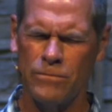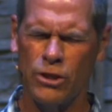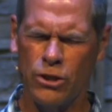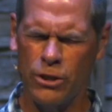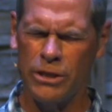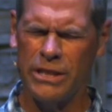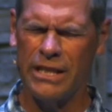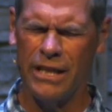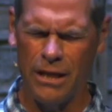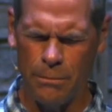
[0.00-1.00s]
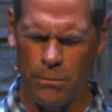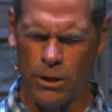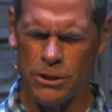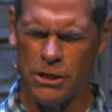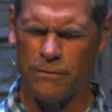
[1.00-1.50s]
Good,
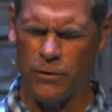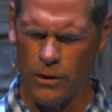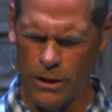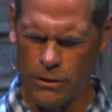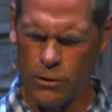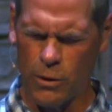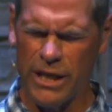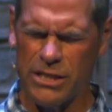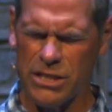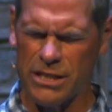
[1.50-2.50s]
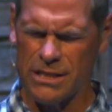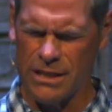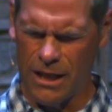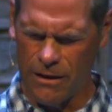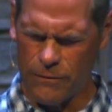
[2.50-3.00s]
merciful, gracious,
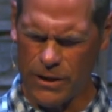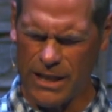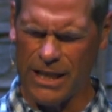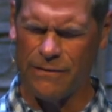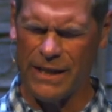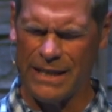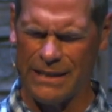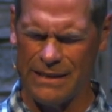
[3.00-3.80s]
forgiving,